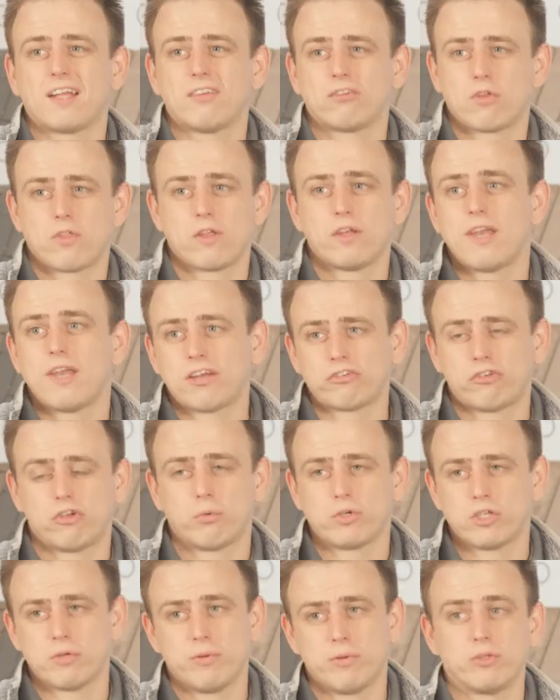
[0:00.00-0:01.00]
so that next year
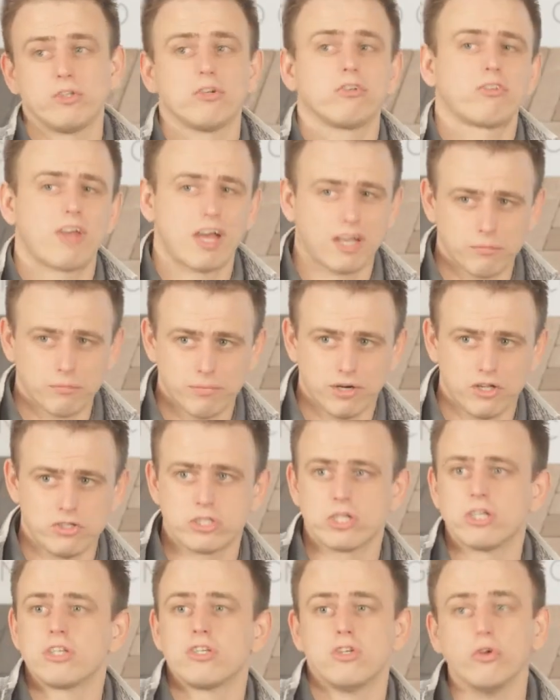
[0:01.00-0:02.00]
when you build your second
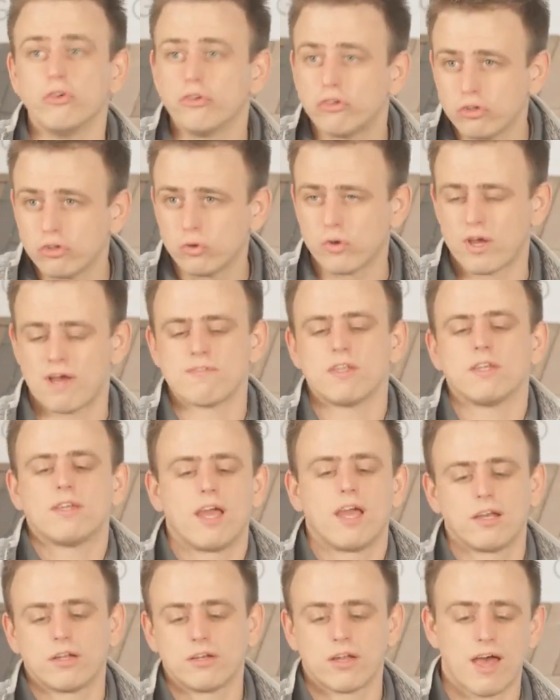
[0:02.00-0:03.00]
budget, you do have the
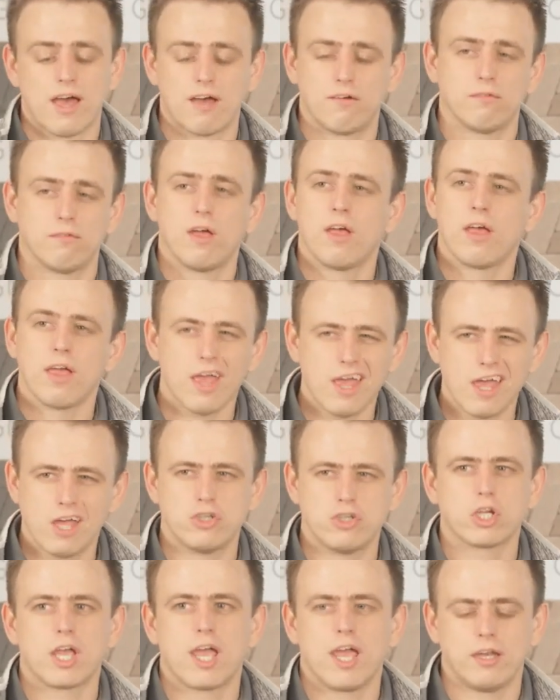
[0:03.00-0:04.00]
data to have
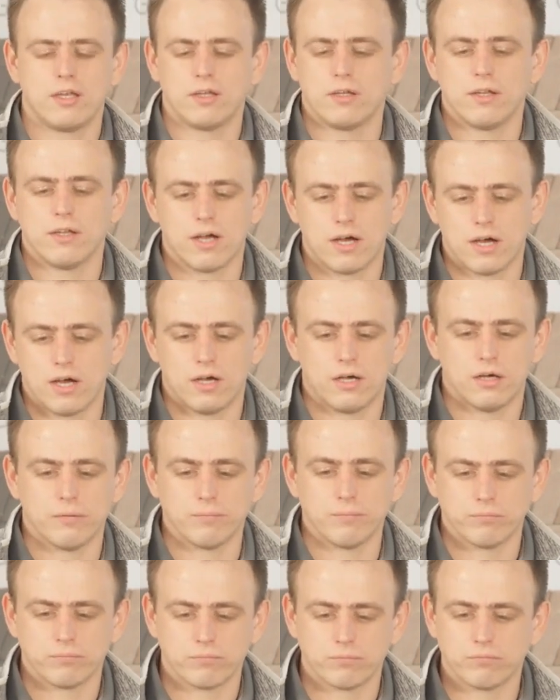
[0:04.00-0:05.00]
educated
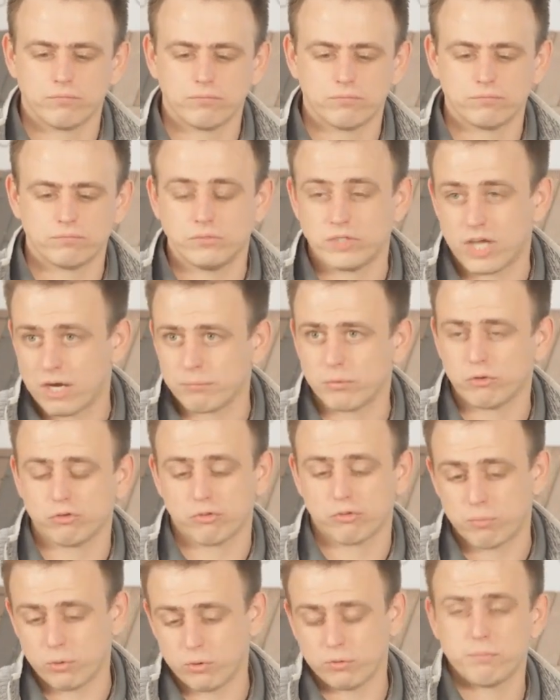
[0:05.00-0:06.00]
numbers
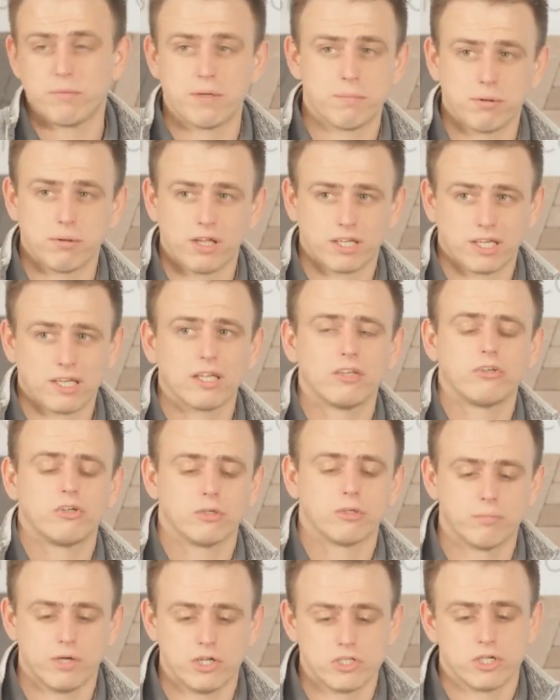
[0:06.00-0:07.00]
to be plugging into
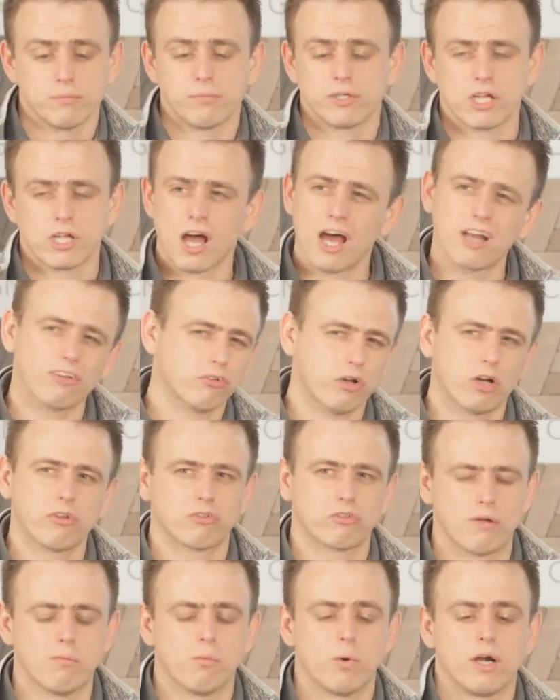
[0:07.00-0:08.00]
your budget. But you got to start
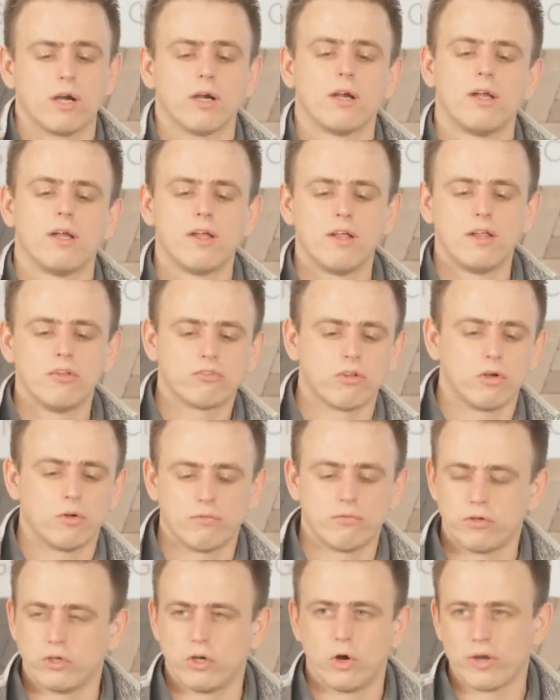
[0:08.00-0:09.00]
somewhere. So
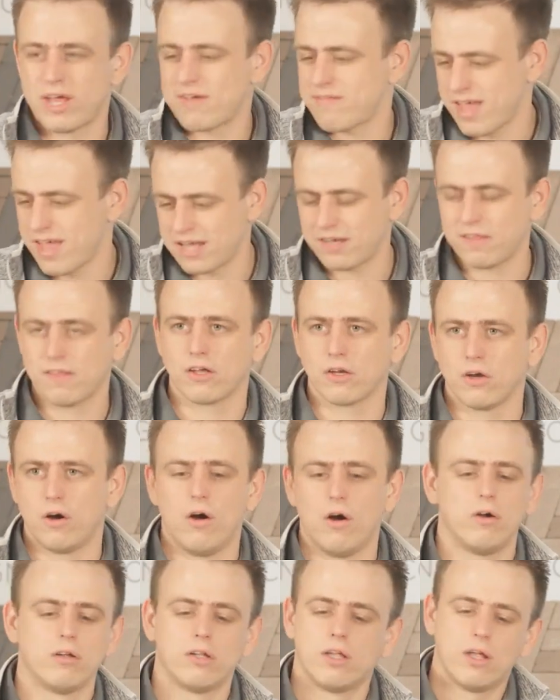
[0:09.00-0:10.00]
if you don't have anything at
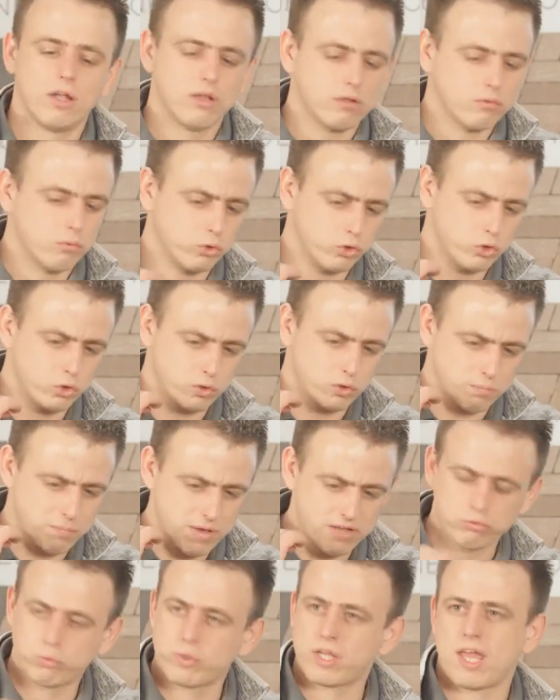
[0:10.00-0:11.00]
all, we'll do the
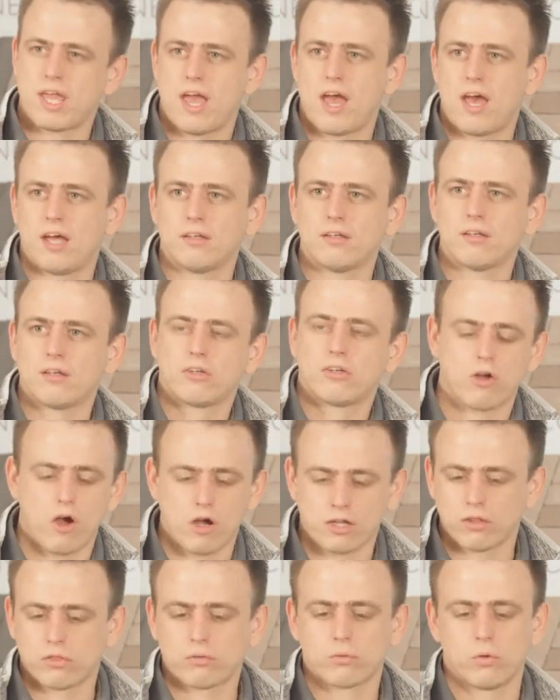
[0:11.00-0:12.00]
best we can
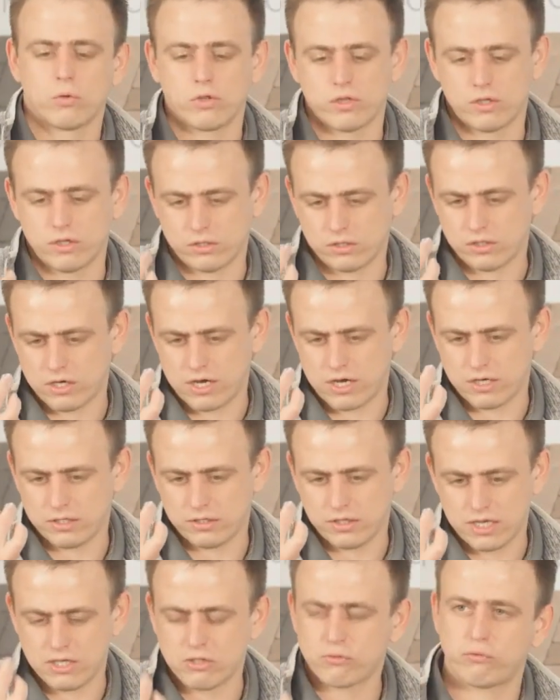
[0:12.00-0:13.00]
talking through
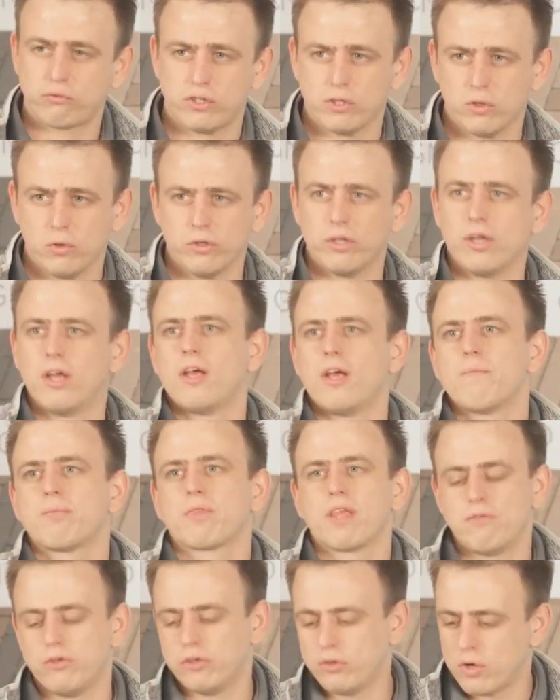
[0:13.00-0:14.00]
each field.
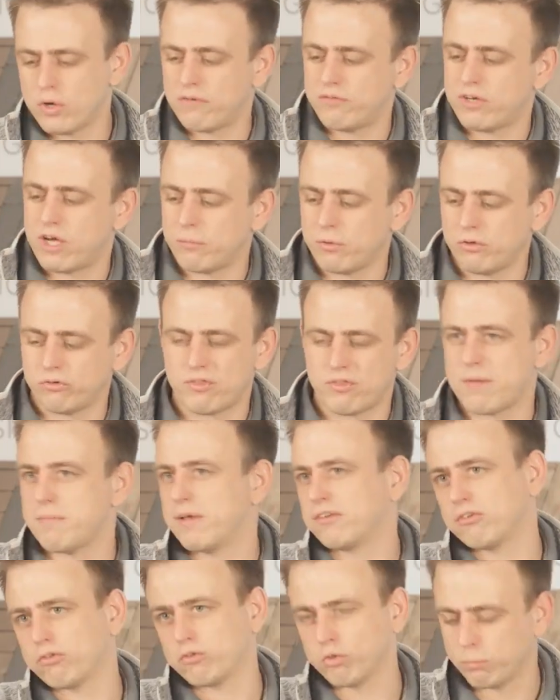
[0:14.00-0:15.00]
If you do have numbers, that
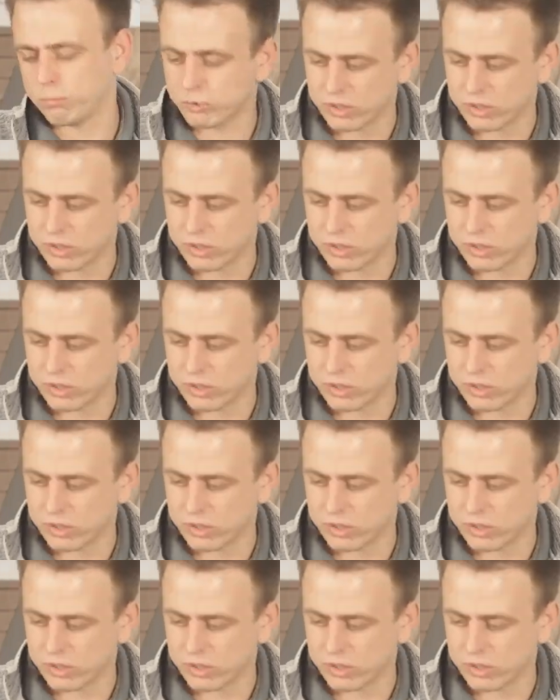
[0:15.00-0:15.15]
makes it super